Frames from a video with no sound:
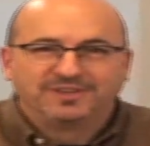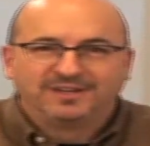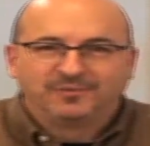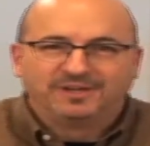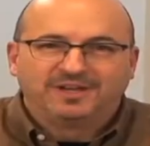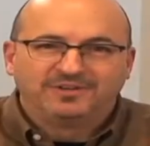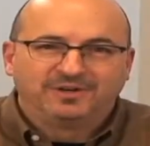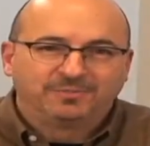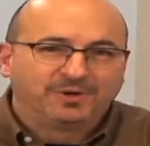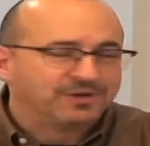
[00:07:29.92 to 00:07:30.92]
with uh, when I had
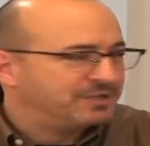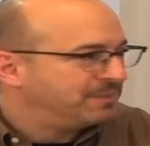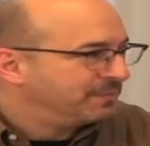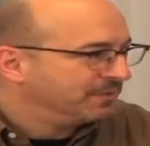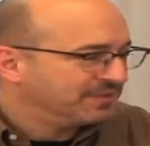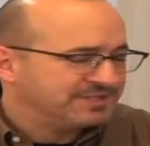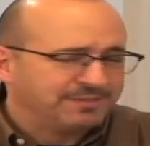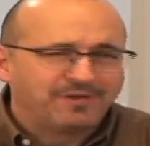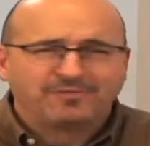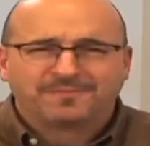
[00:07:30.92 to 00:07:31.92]
young marketing people on the
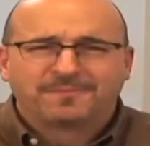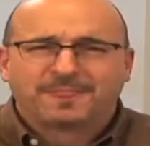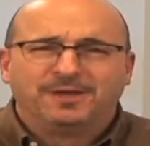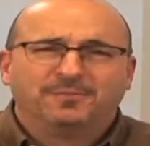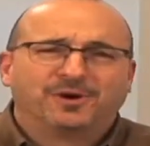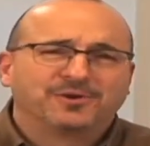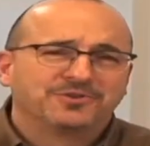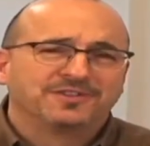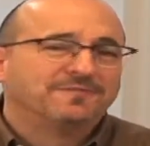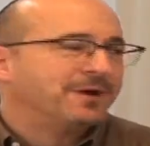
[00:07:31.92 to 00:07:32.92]
team. Every you know,
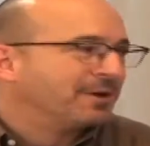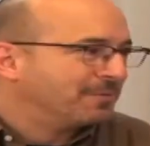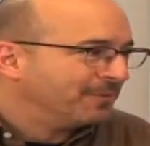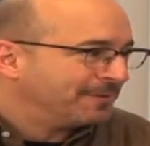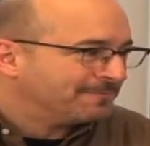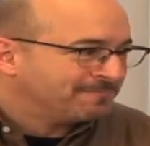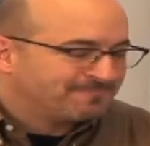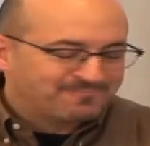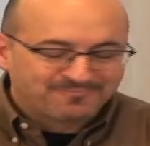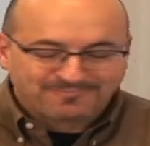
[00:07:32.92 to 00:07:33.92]
marketers love PowerPoint.
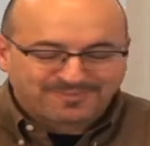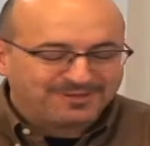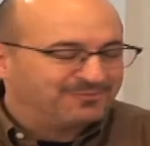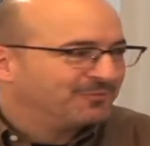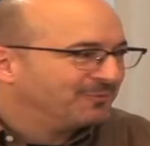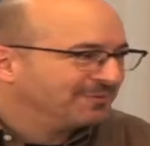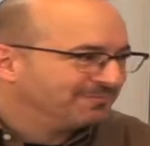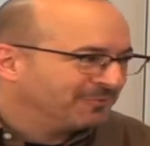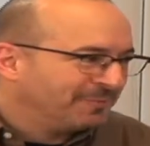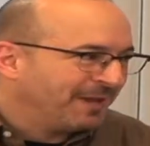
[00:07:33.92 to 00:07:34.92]
You know, we'll,
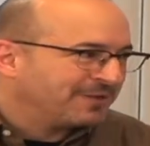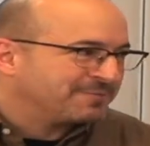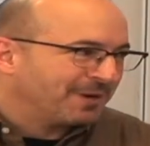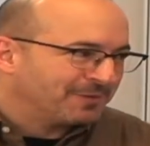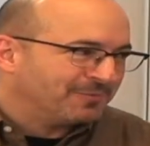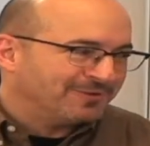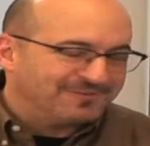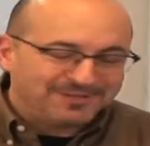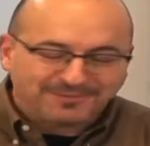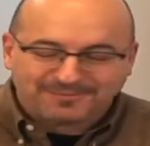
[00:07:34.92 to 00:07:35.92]
we'll we'll bash
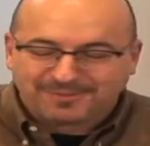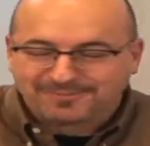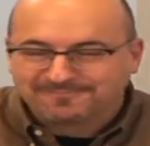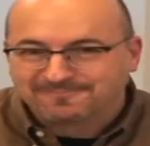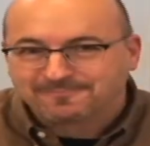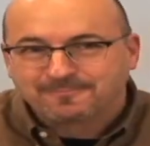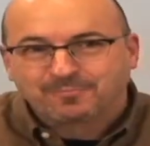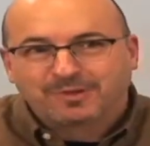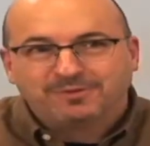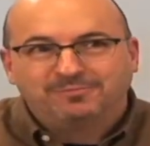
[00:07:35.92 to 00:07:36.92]
PowerPoint video in a moment,
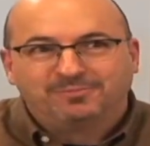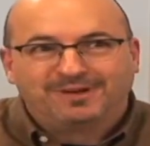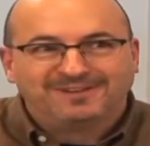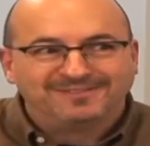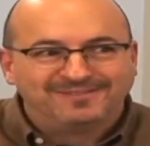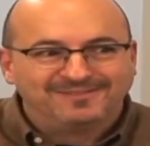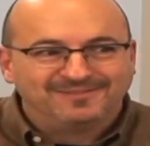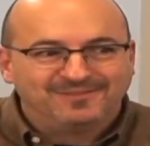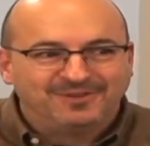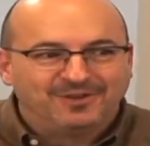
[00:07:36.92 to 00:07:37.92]
but
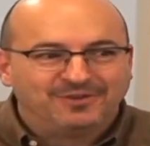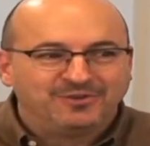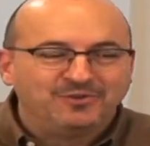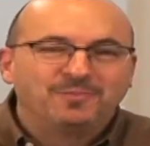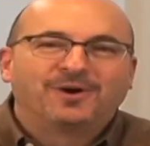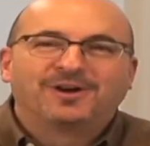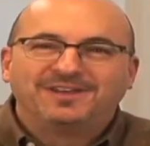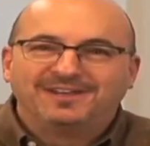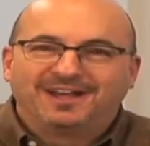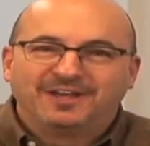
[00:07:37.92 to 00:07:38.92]
you know, the new
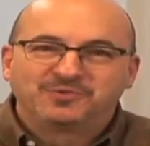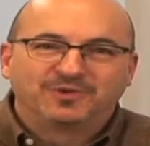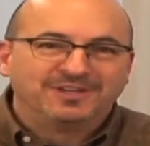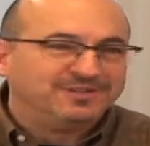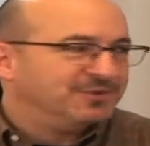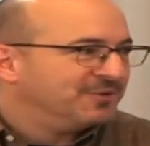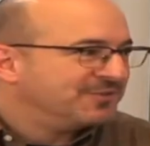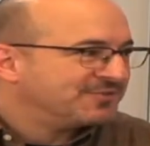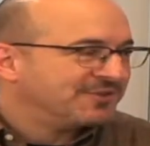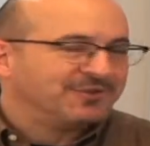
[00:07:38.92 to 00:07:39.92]
marketing guys, what they do
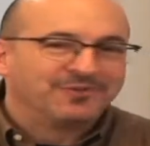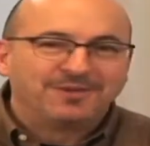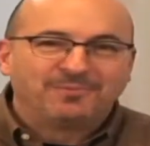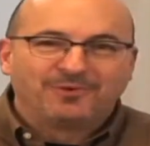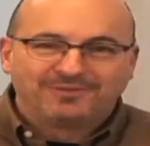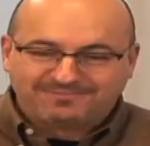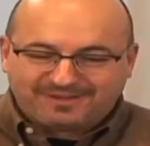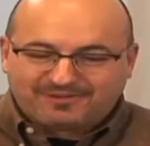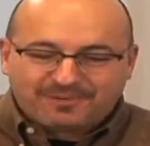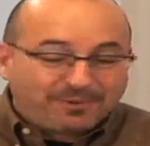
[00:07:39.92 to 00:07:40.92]
is the great point.
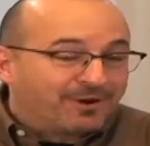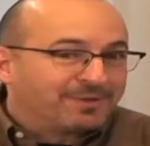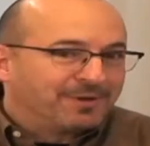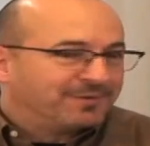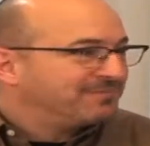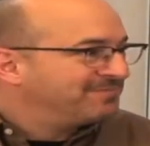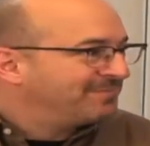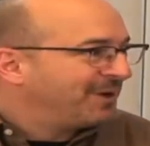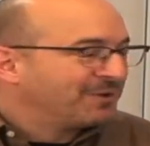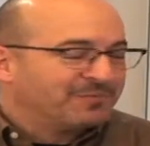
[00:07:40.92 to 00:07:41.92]
The great part about
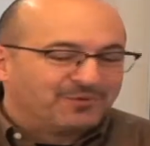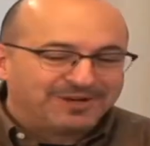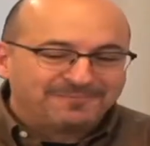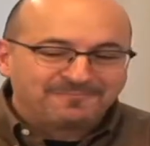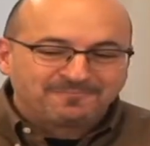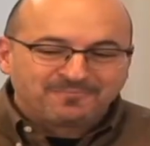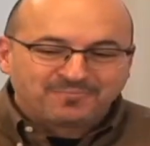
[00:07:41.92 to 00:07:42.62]
PowerPoint